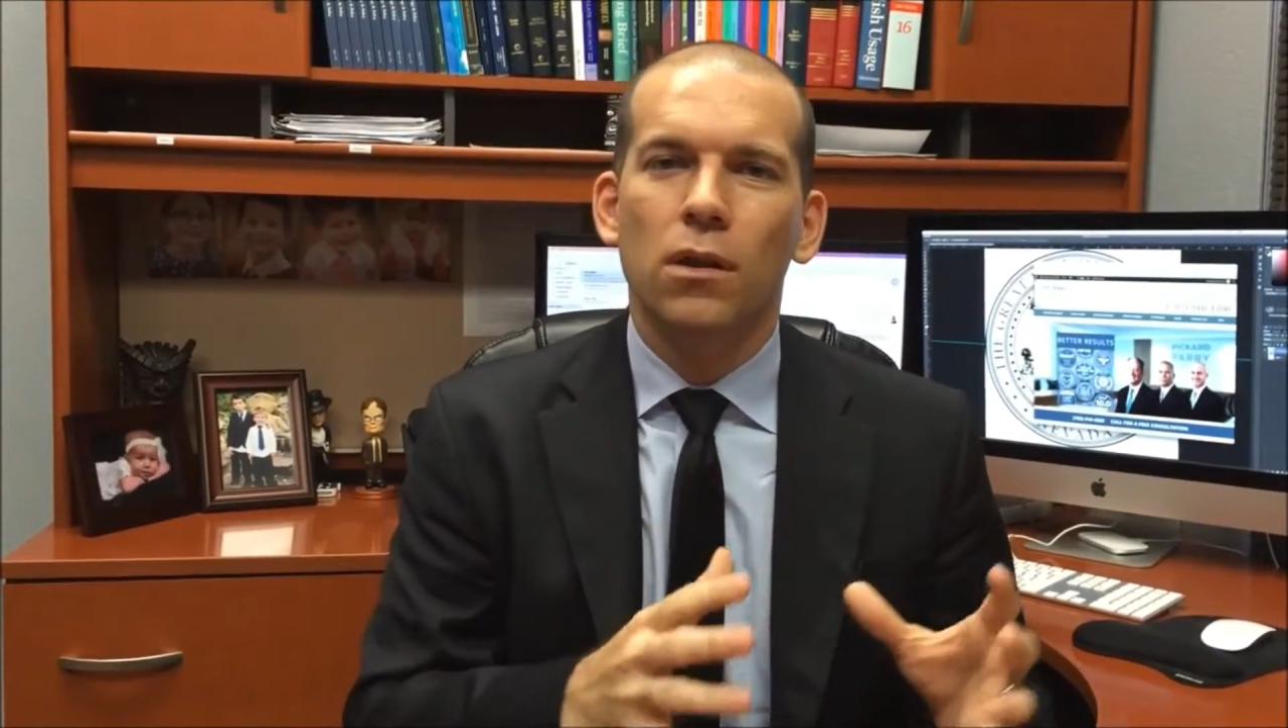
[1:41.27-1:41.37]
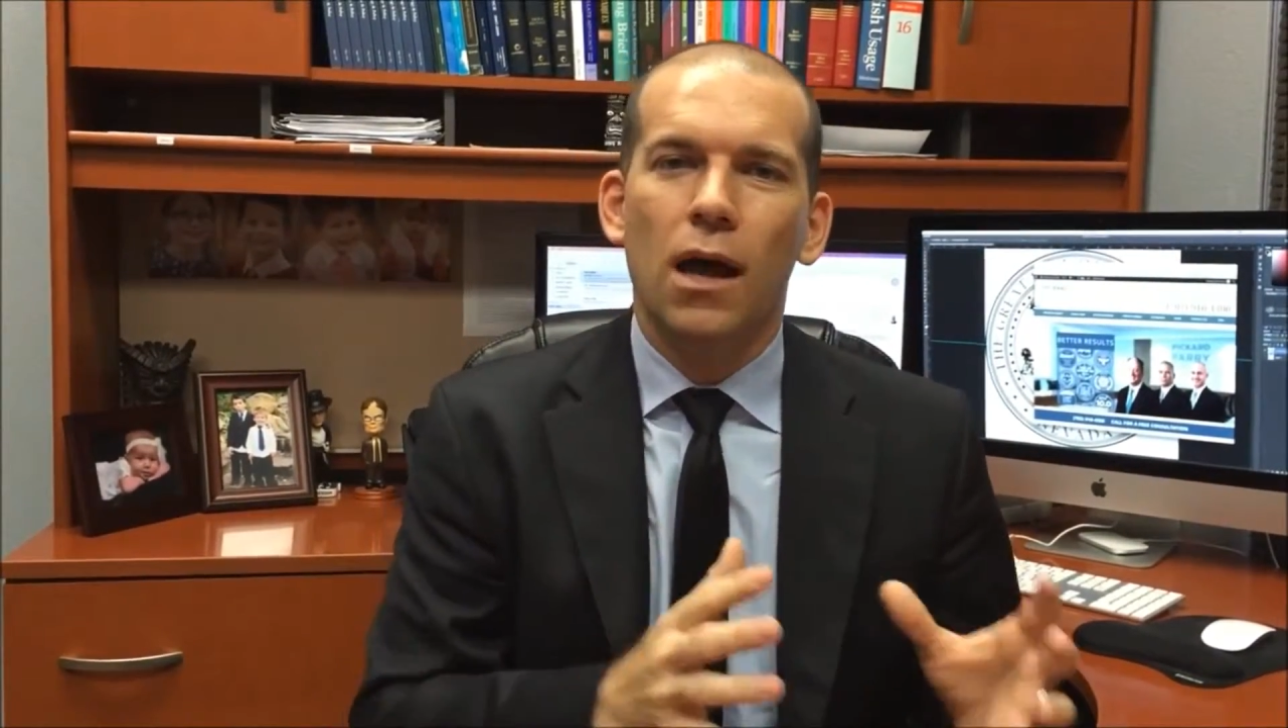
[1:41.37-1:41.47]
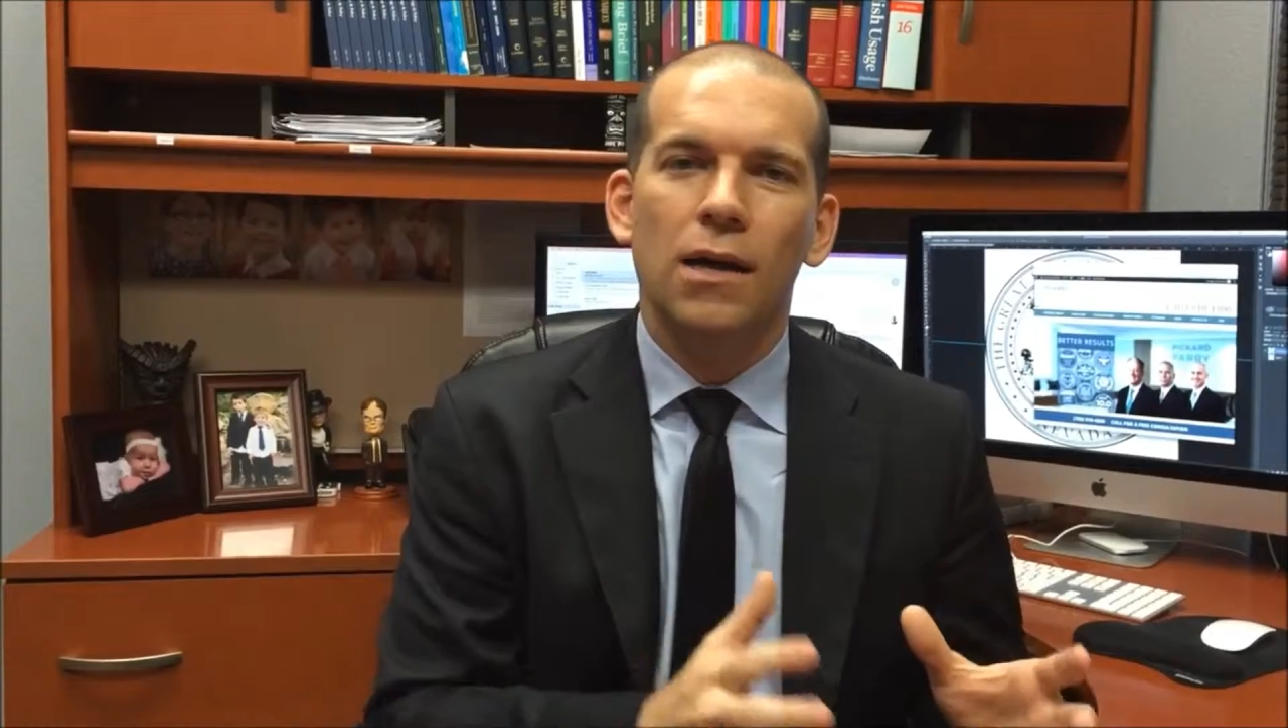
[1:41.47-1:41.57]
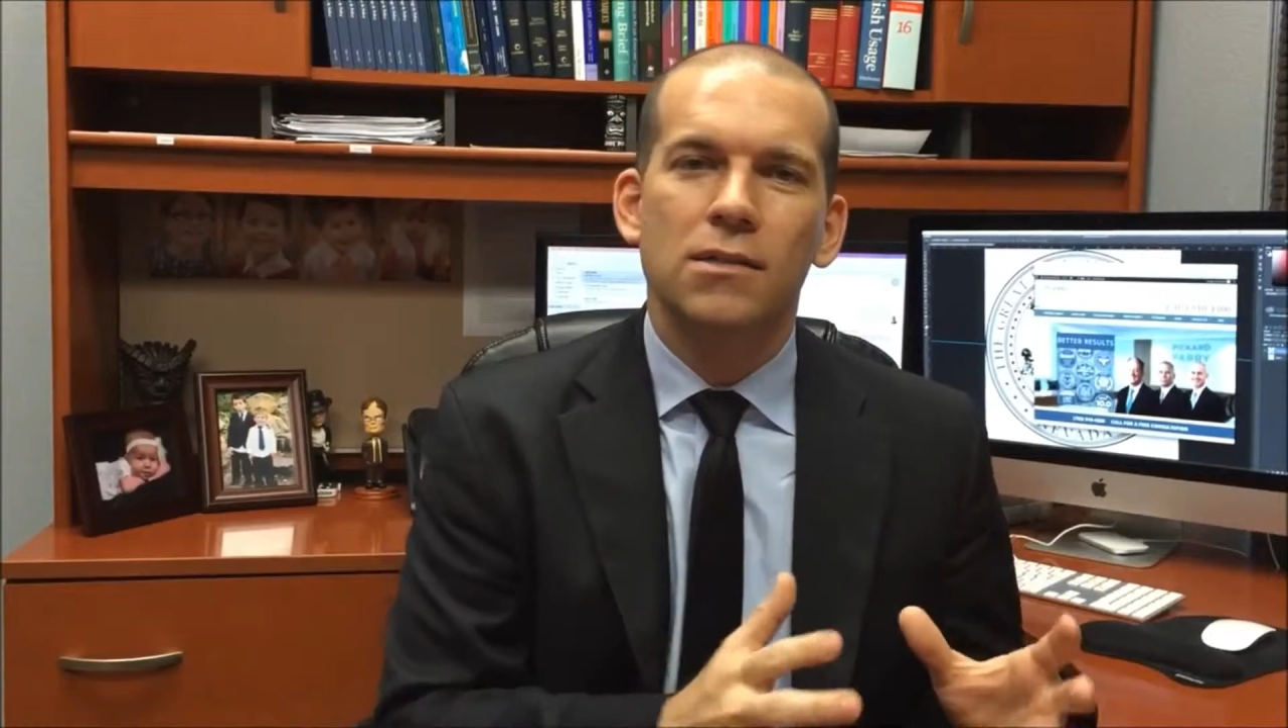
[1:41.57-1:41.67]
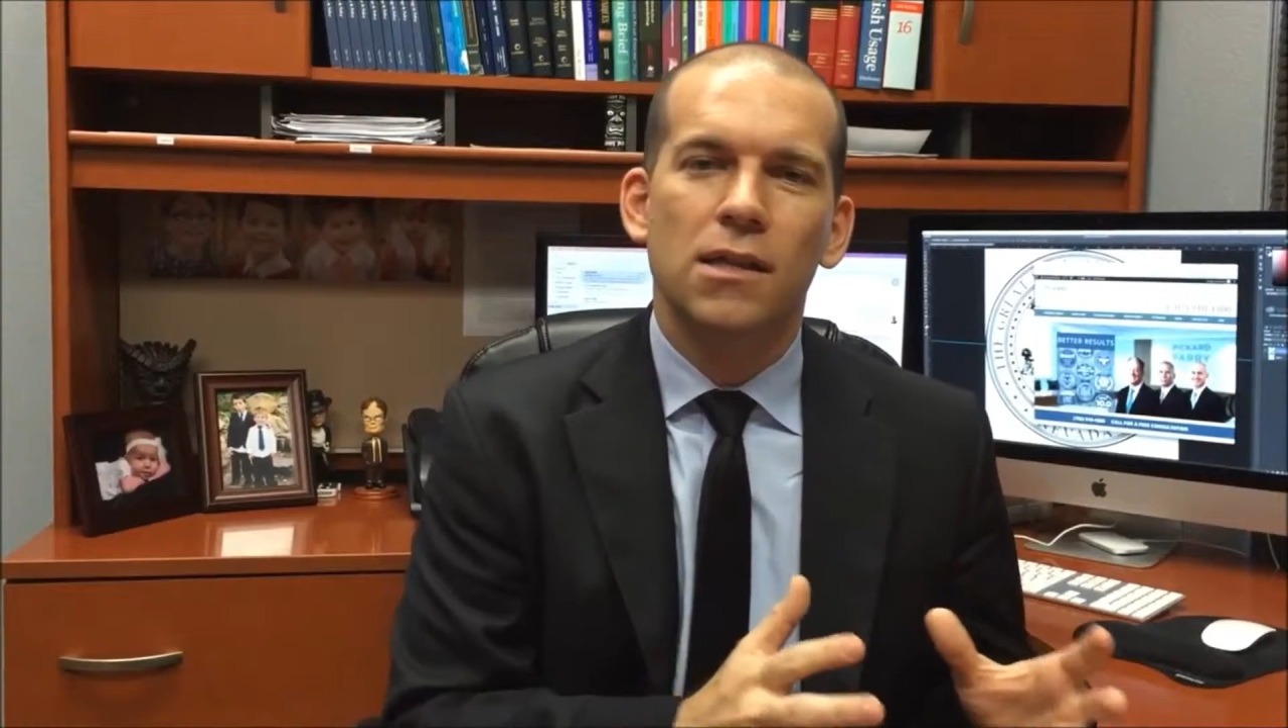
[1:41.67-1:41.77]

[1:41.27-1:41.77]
loss